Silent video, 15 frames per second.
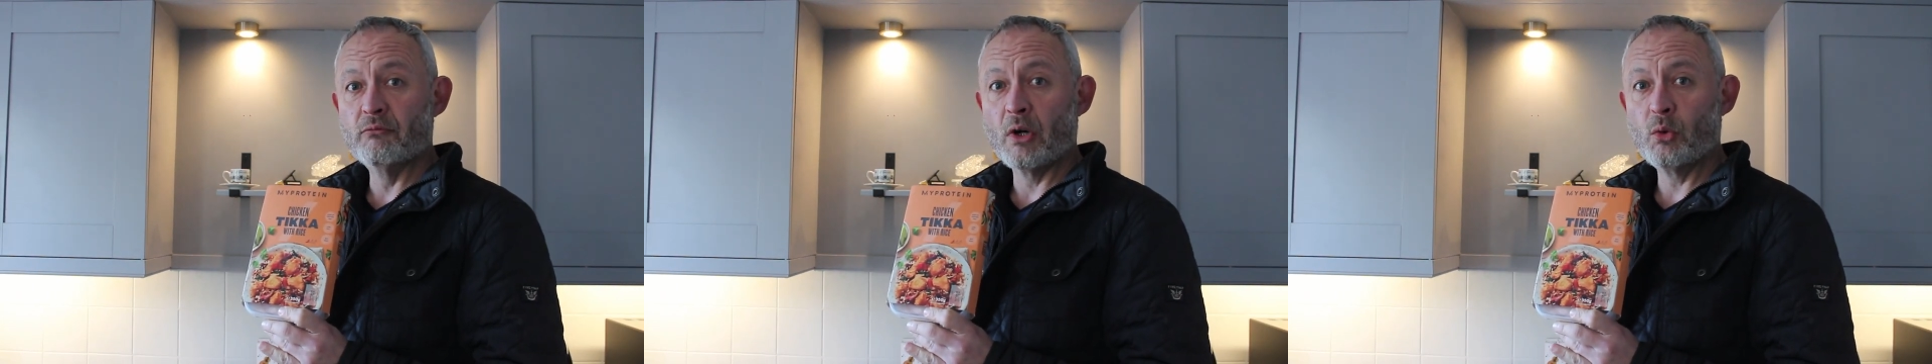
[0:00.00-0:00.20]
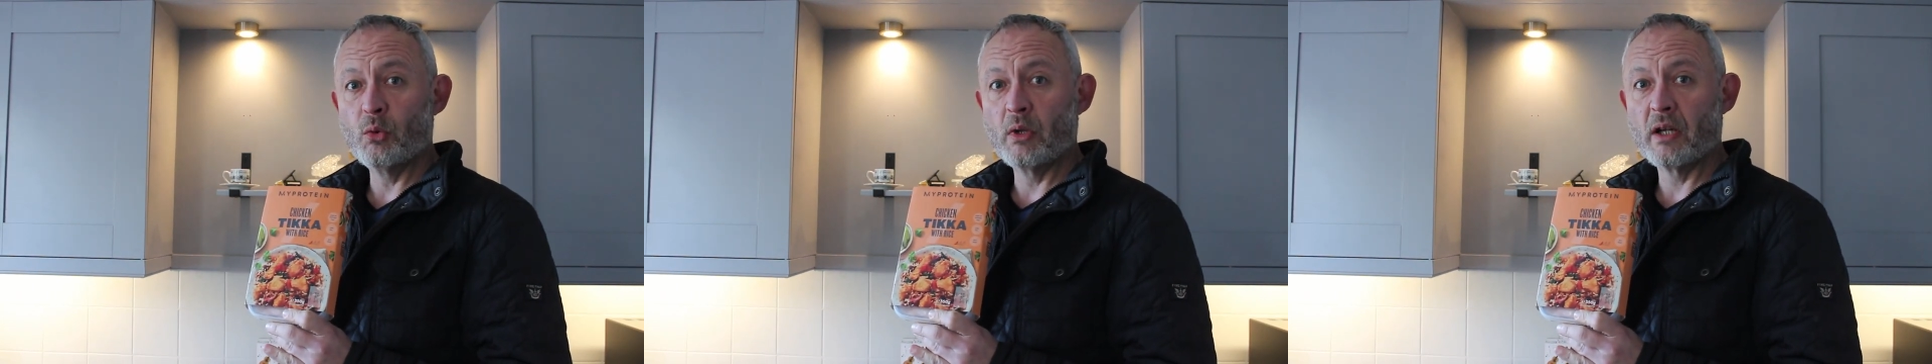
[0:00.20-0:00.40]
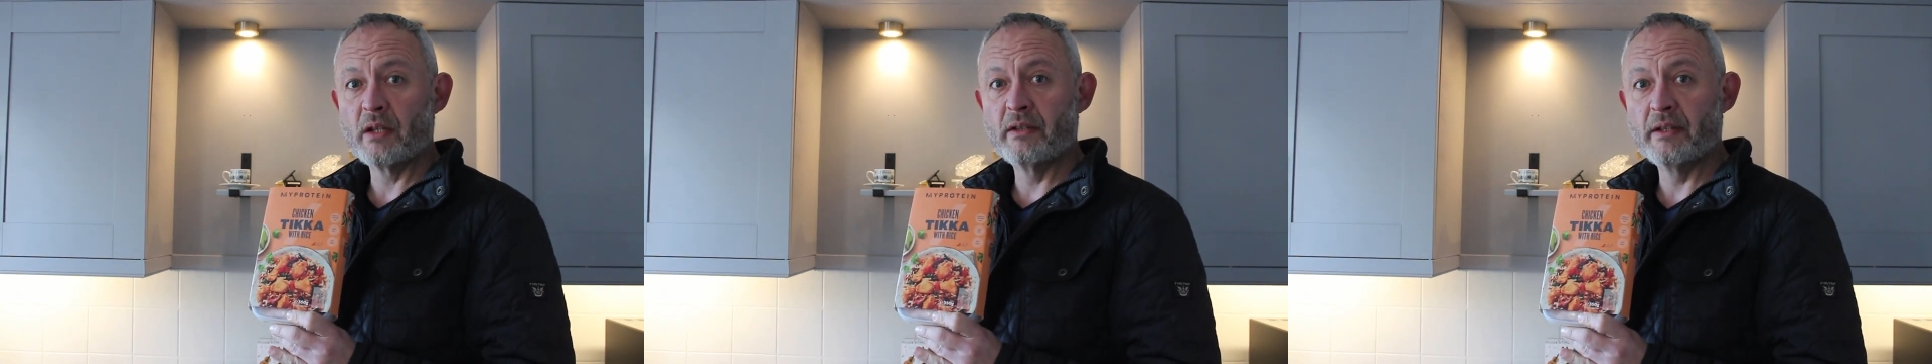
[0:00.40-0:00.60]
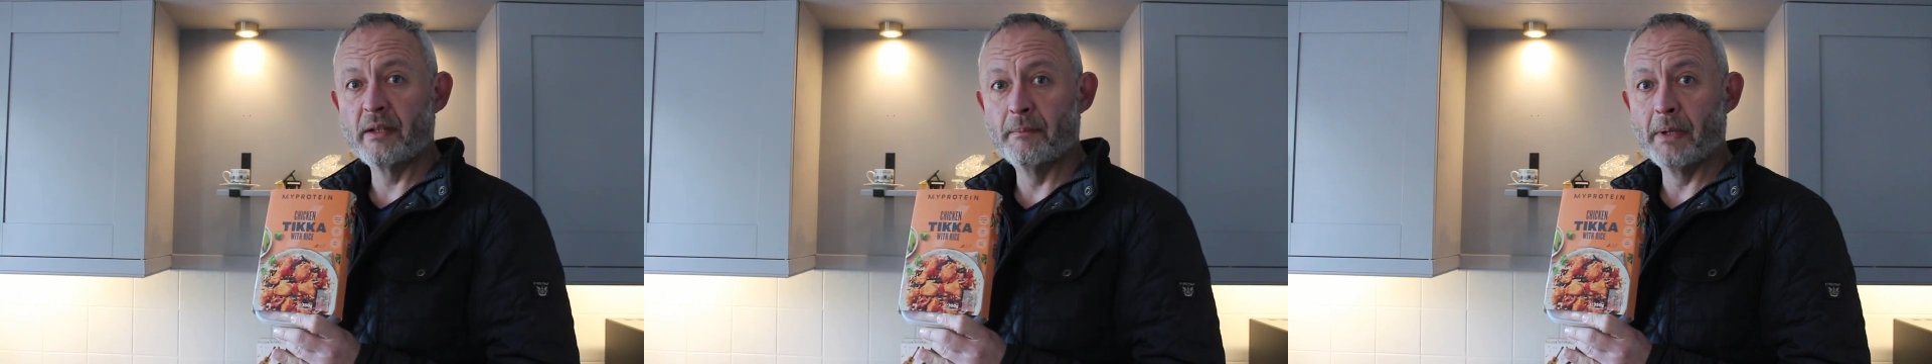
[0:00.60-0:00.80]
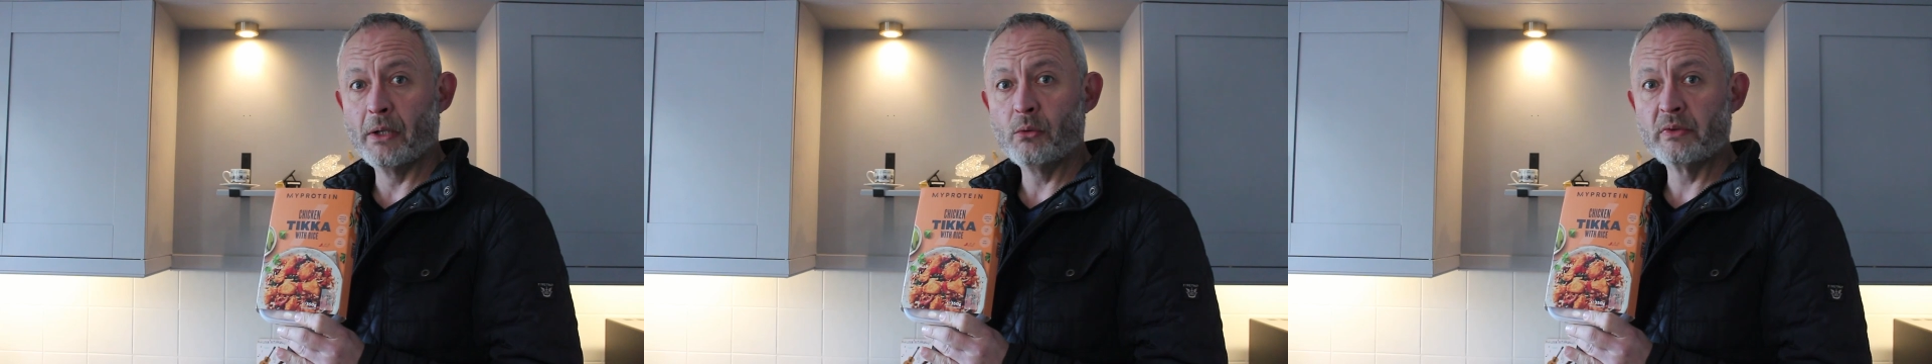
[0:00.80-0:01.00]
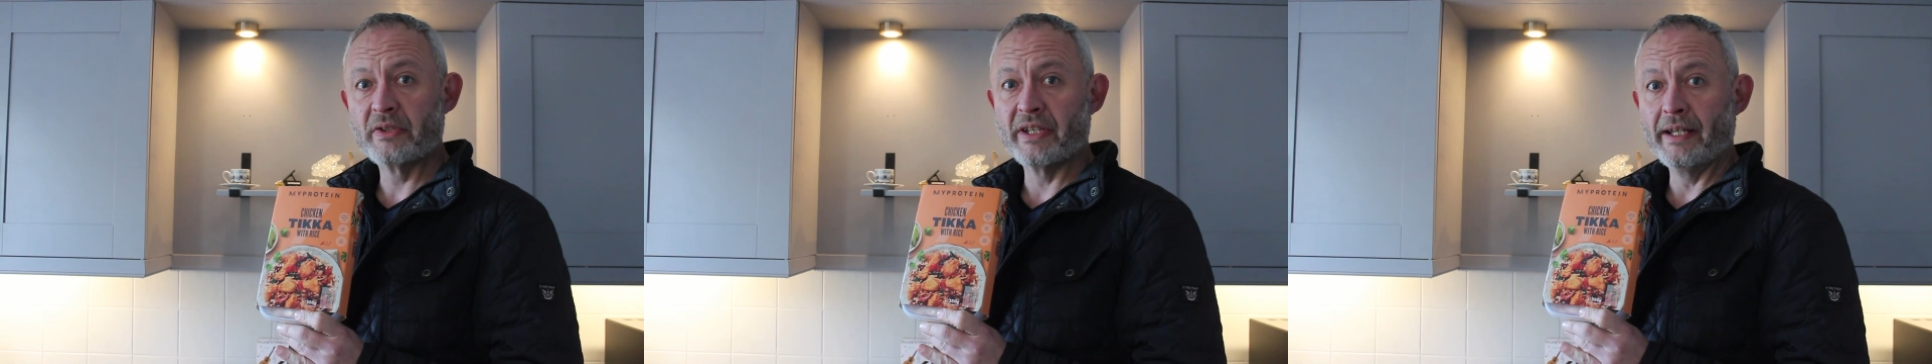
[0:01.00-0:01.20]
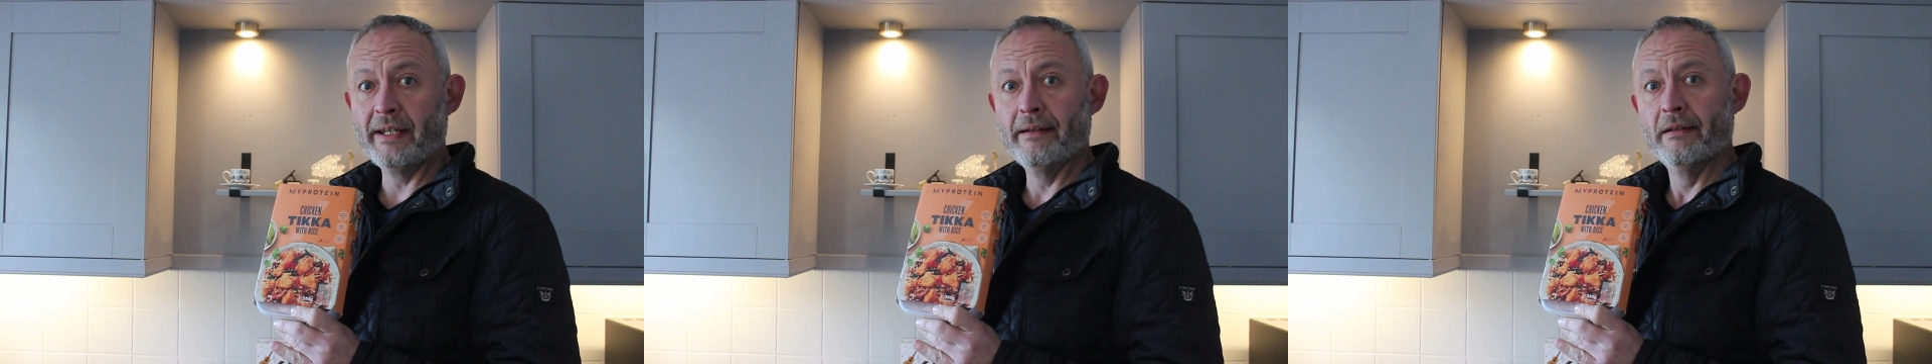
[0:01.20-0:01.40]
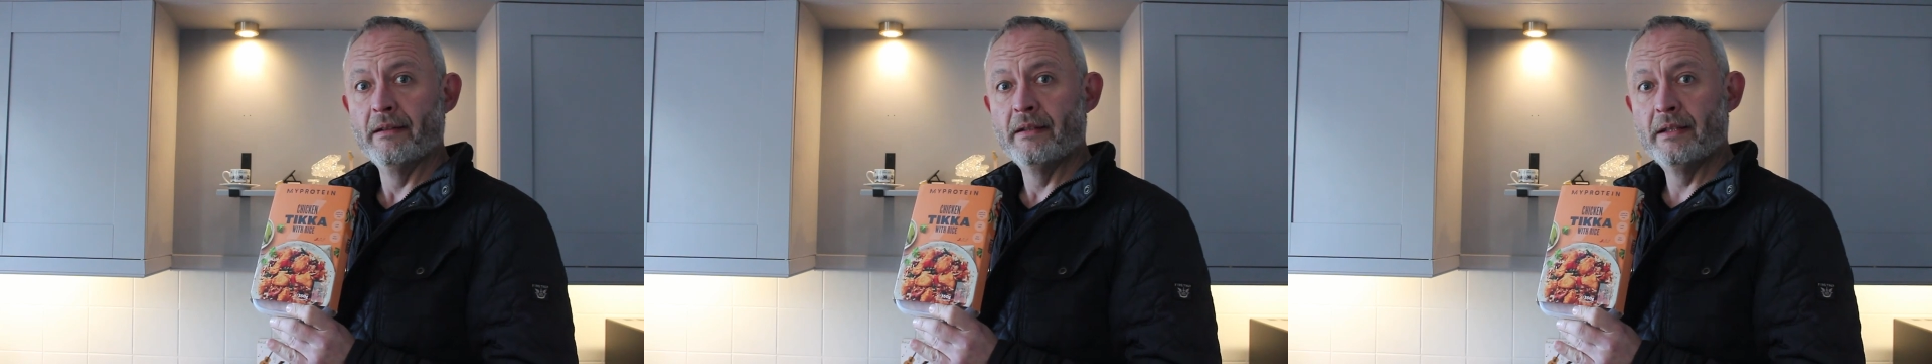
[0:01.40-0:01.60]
roll on the Balti.